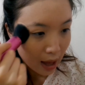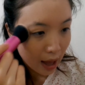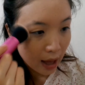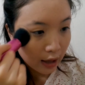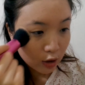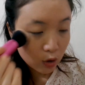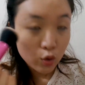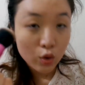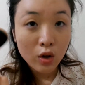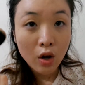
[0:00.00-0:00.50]

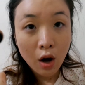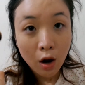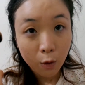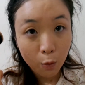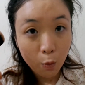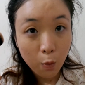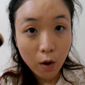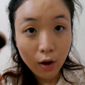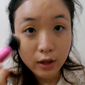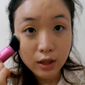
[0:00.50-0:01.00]
I do not
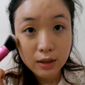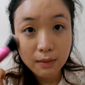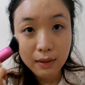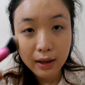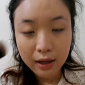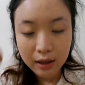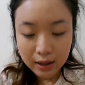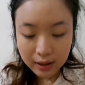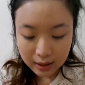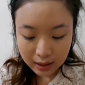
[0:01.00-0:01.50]
want
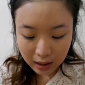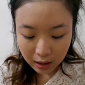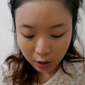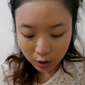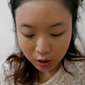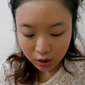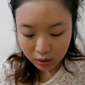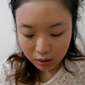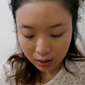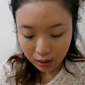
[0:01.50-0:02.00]
my
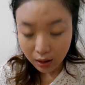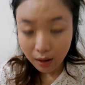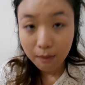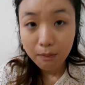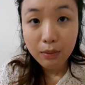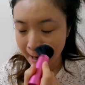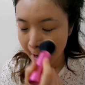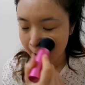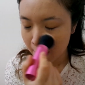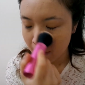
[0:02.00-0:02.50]
concealer to slip.
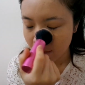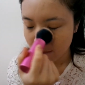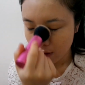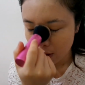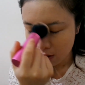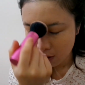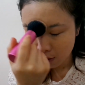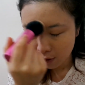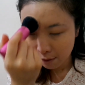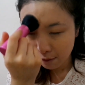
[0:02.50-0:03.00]
I don't
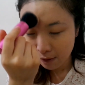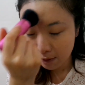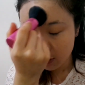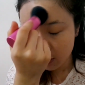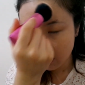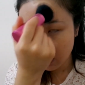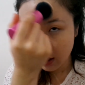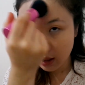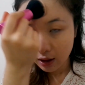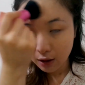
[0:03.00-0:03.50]
even know if I'm
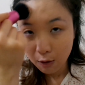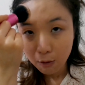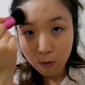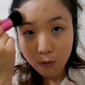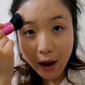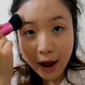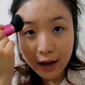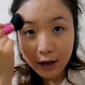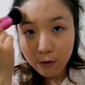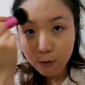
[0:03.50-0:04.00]
doing it the
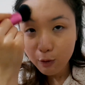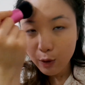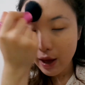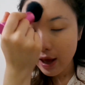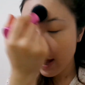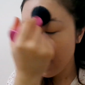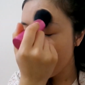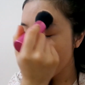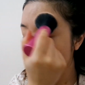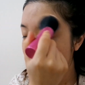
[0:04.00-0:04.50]
right
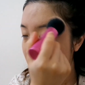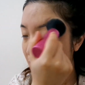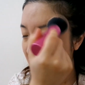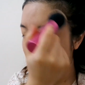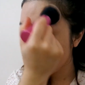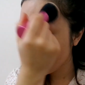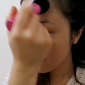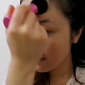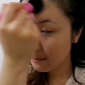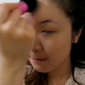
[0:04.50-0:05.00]
way,
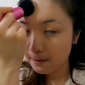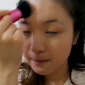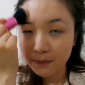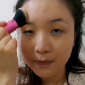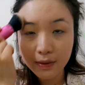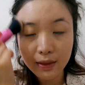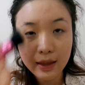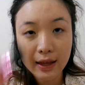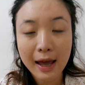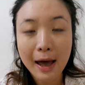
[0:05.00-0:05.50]
but
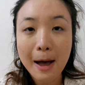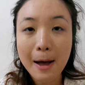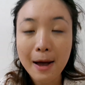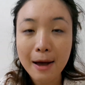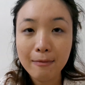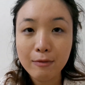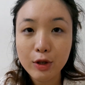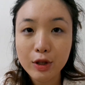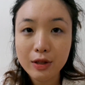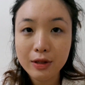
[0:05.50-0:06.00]
yeah,
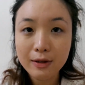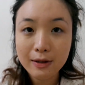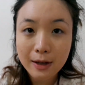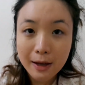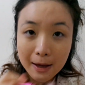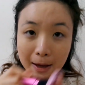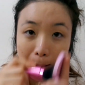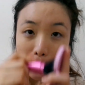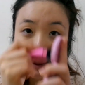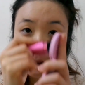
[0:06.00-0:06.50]
I'm just
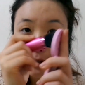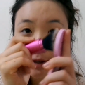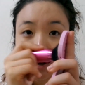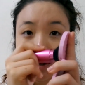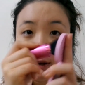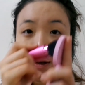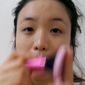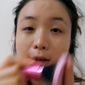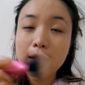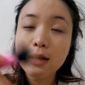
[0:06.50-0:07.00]

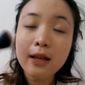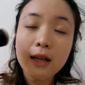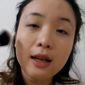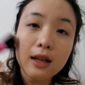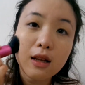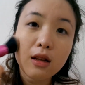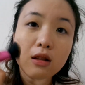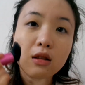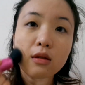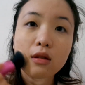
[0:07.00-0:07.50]
da-da-done and
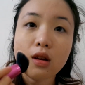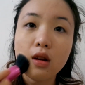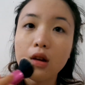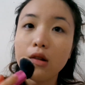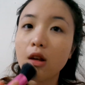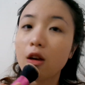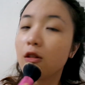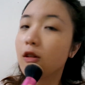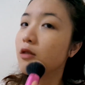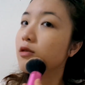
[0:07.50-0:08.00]
then
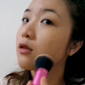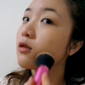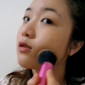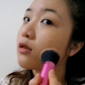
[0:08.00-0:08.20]
da-da-done.